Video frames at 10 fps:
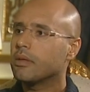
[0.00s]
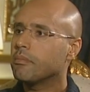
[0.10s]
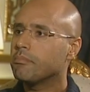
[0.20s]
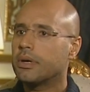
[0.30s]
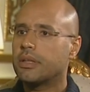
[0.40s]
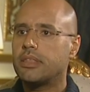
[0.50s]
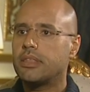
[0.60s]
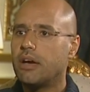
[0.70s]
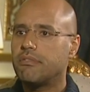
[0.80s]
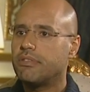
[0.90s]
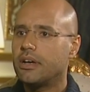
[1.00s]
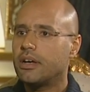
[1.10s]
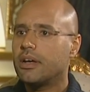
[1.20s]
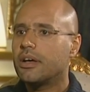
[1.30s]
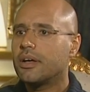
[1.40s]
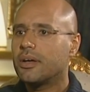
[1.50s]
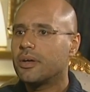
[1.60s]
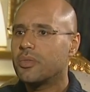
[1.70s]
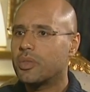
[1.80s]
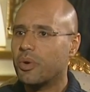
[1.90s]
But they have
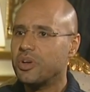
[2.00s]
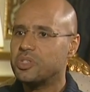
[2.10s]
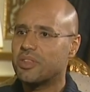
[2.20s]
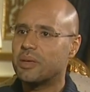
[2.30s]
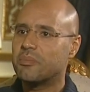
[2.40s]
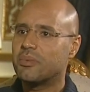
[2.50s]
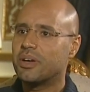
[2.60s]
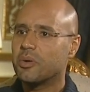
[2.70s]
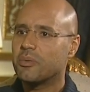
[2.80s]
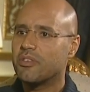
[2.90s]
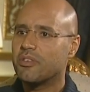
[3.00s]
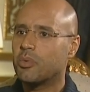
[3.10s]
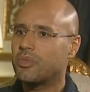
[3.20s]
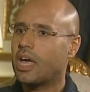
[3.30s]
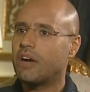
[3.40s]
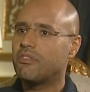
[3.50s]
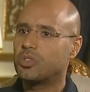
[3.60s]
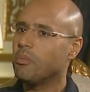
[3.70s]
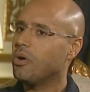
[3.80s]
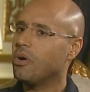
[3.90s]
the West with them. They have a
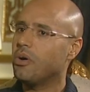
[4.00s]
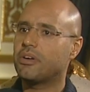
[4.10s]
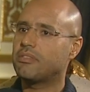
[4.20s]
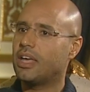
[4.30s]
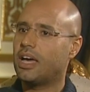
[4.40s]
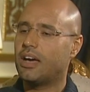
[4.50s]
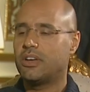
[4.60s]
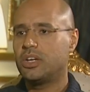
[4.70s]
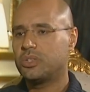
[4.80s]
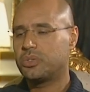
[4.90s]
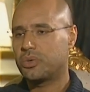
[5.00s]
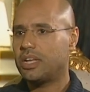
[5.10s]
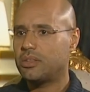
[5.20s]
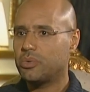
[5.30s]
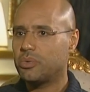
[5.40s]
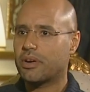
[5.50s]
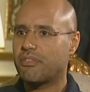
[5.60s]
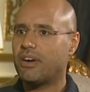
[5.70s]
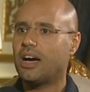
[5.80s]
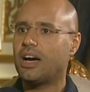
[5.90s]
Tomahawk, they have Tornado,
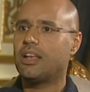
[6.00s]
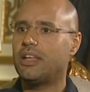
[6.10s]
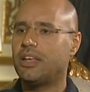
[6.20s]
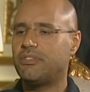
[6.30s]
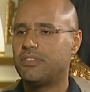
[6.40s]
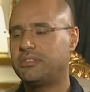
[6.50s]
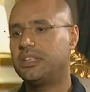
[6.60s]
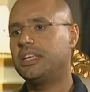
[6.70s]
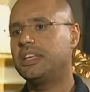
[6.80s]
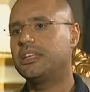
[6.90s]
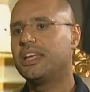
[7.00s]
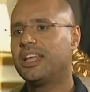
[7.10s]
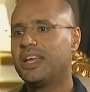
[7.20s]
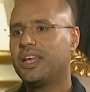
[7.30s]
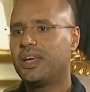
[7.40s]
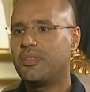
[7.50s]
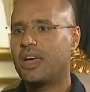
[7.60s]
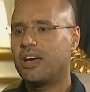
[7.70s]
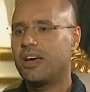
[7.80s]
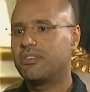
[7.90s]
Rafale, F-18, they
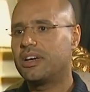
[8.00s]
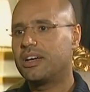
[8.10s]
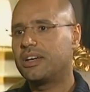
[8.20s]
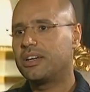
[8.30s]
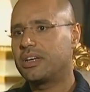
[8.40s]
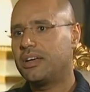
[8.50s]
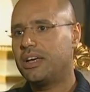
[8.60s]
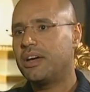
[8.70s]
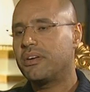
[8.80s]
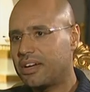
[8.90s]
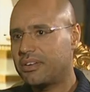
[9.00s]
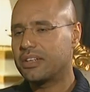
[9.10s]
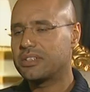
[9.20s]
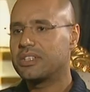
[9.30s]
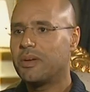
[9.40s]
have air carriers.